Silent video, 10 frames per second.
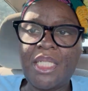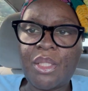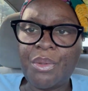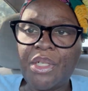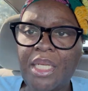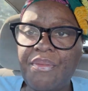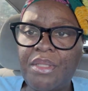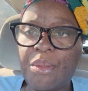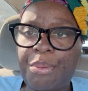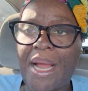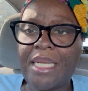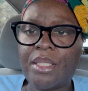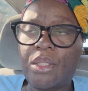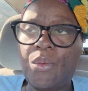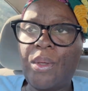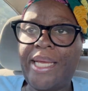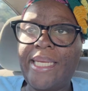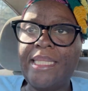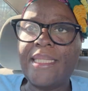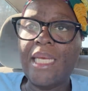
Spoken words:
And so we're going to give you some practical ways